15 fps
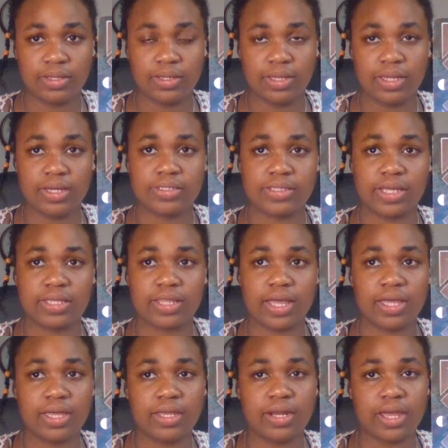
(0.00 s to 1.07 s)
it's like
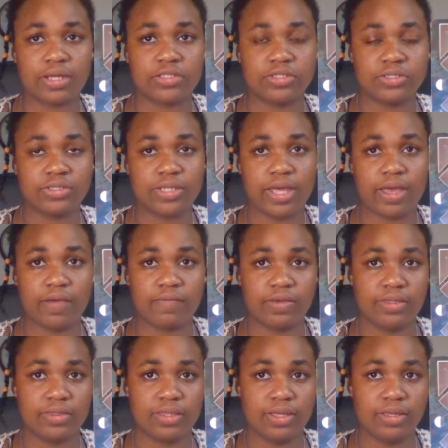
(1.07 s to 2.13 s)
that connection to
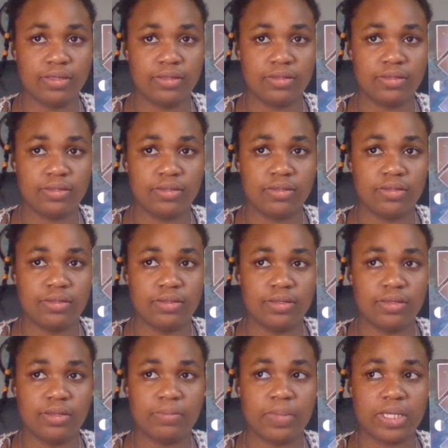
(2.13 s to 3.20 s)
everything
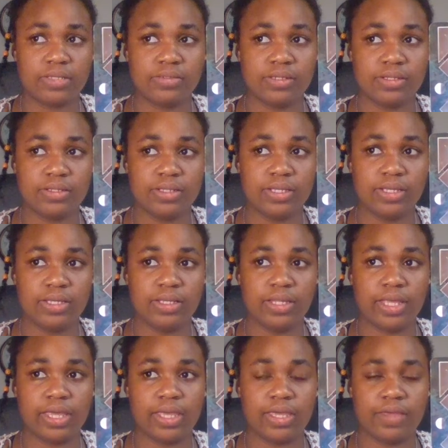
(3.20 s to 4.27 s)
basically,
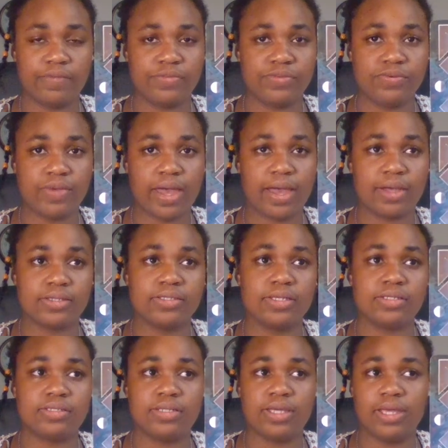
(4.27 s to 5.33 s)
like, it gives you
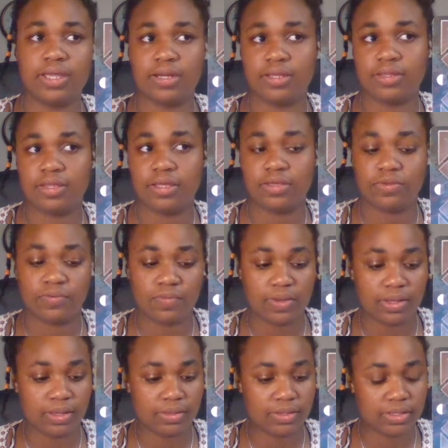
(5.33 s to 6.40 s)
access to anything you
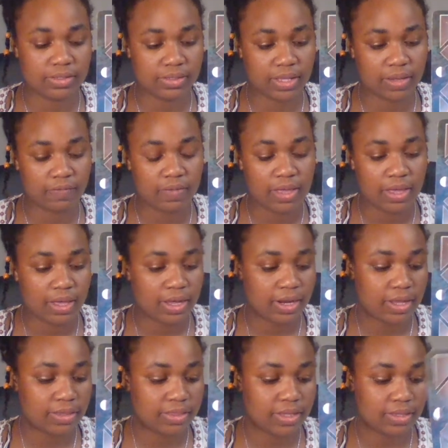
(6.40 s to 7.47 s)
want in this life. And
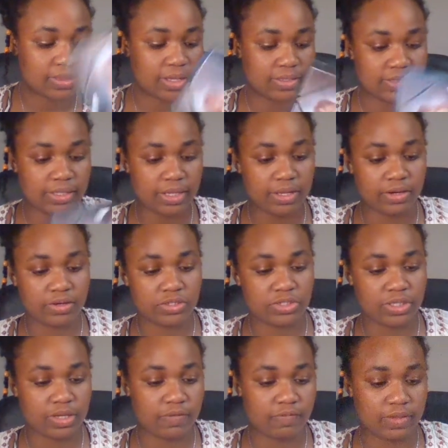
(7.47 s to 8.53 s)
I think that's the
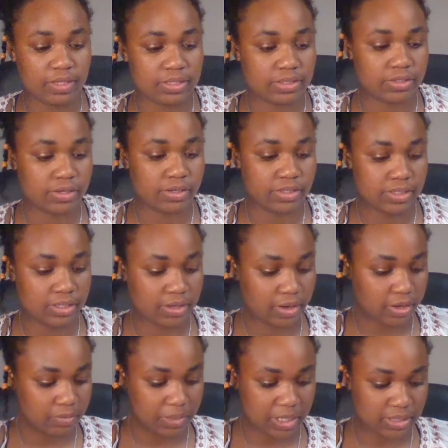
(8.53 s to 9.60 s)
energy of this Starseed
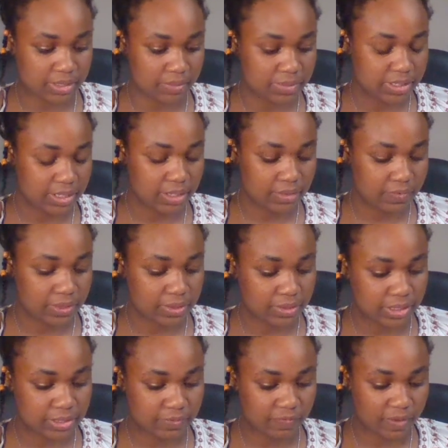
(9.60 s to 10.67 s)
card, because I'm seeing with
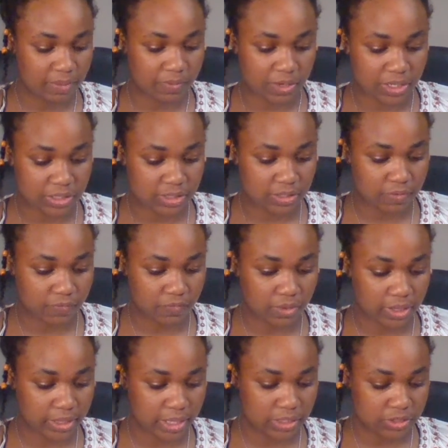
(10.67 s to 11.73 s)
this vibration of
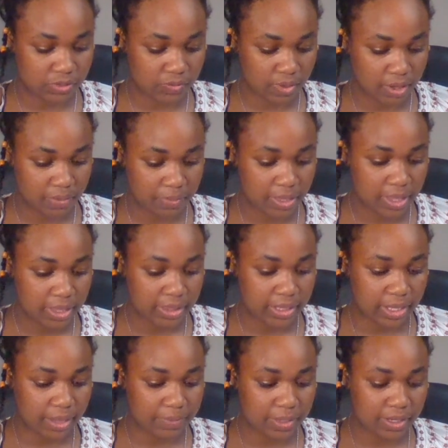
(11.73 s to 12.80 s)
what lights you up,
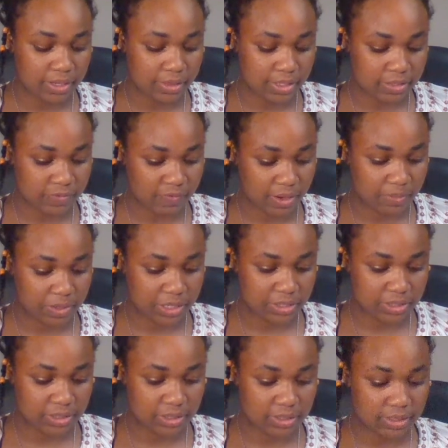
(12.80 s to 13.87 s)
like I'm getting this
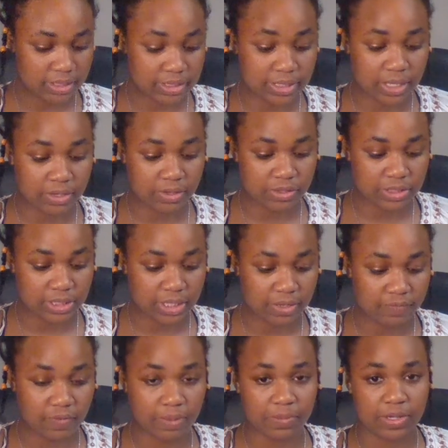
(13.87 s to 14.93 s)
vibration, this energy
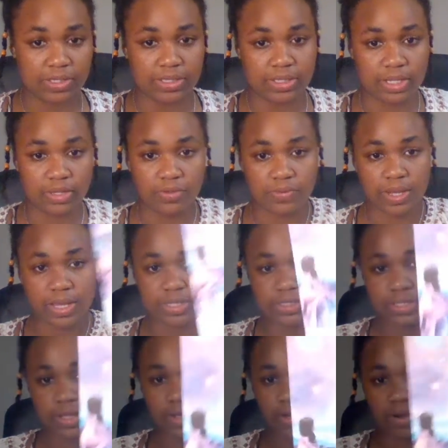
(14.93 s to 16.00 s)
and vibration that you guys
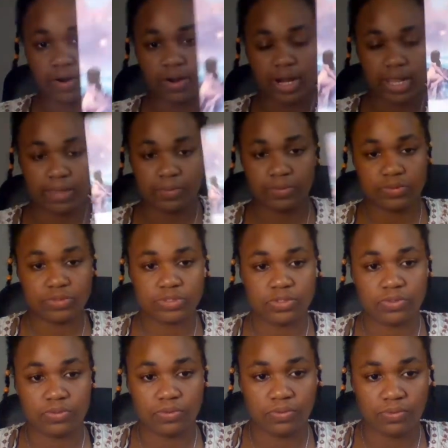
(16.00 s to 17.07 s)
are able
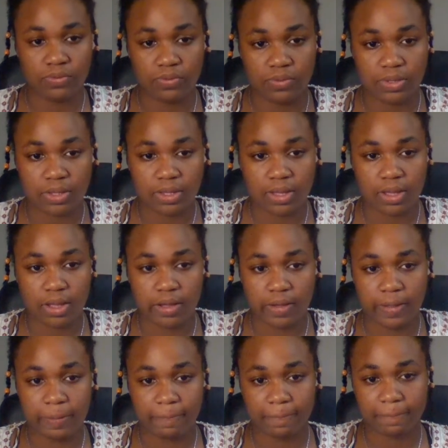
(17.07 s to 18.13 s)
to
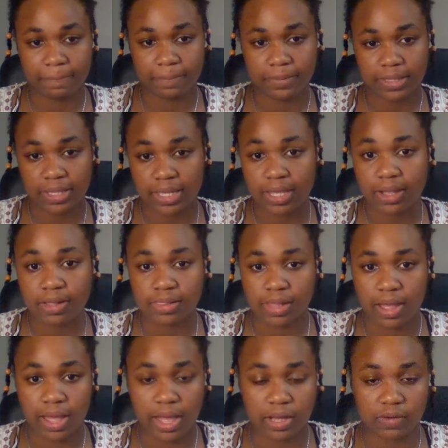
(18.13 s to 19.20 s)
get a
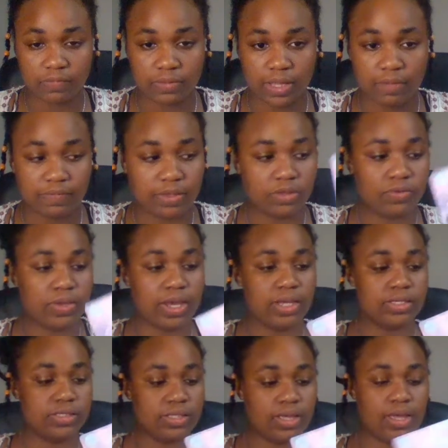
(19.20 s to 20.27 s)
lot out of life. Like you
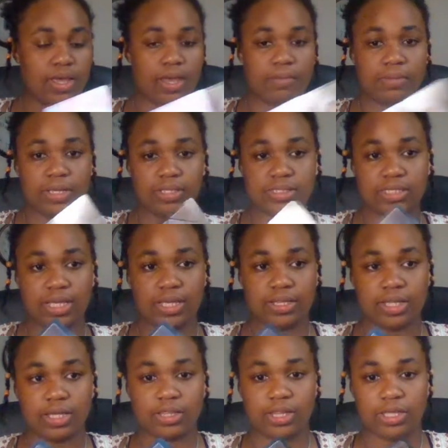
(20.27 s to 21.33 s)
guys, I'm not saying
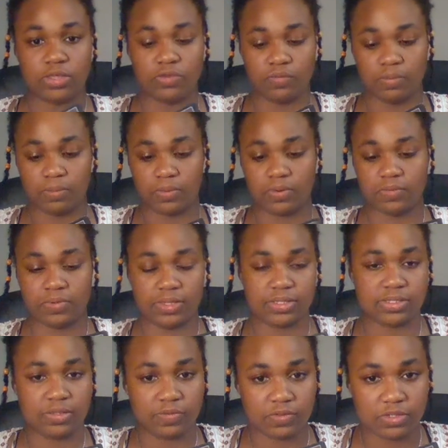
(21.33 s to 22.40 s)
that like you were born with a
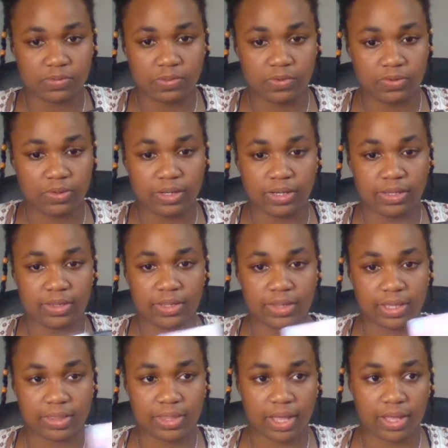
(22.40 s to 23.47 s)
silver spoon or anything
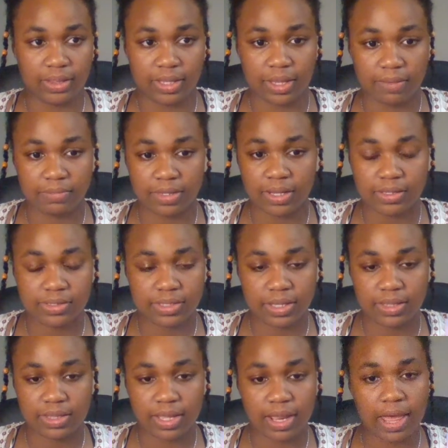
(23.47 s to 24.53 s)
like that. Like I'm not
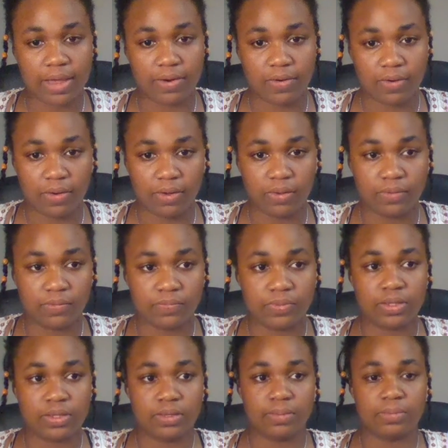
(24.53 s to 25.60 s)
saying that at all,
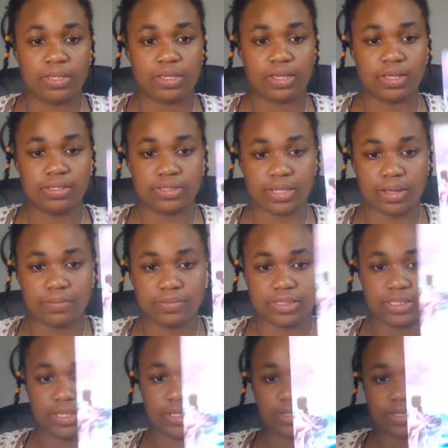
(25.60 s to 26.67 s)
because I'm
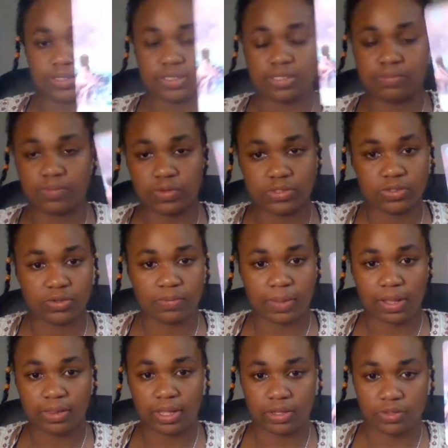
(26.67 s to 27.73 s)
saying this is more so
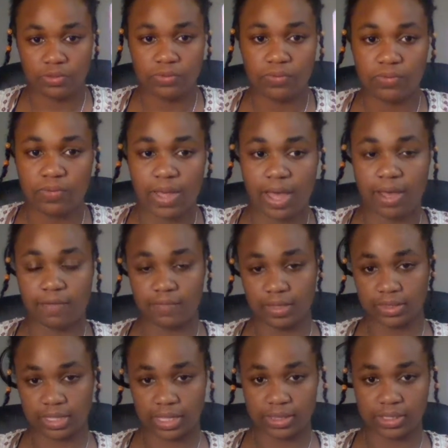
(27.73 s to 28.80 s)
about like you
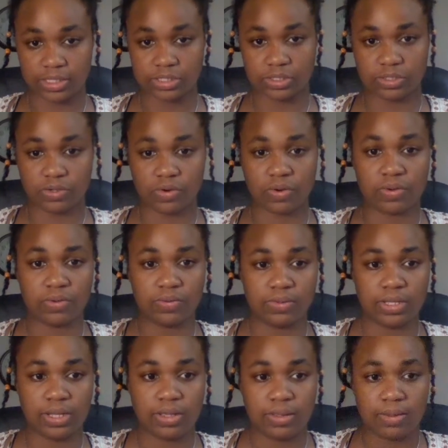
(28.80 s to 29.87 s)
having like this, your own
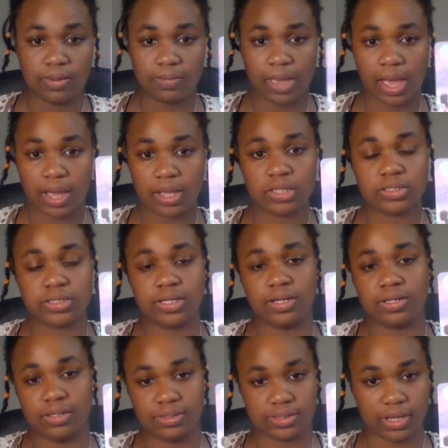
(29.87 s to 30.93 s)
passion
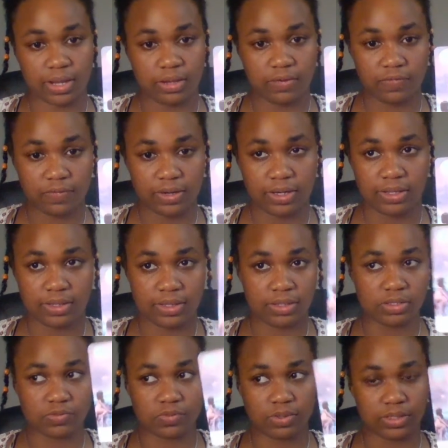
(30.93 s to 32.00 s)
and desire for anything in
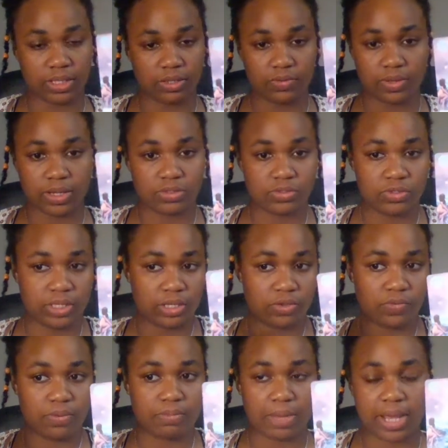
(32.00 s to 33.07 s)
this world. Like you guys, you
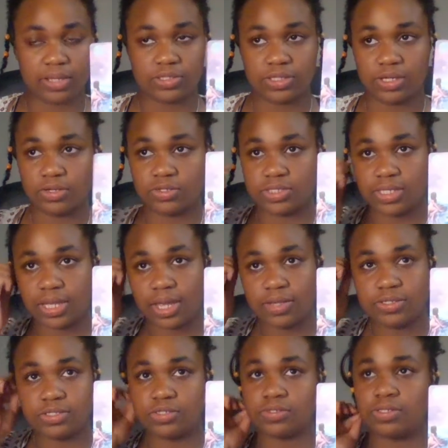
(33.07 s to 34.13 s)
imagine, and you're just like, I
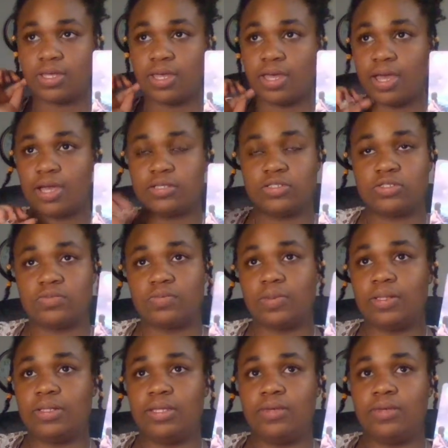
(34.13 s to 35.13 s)
just really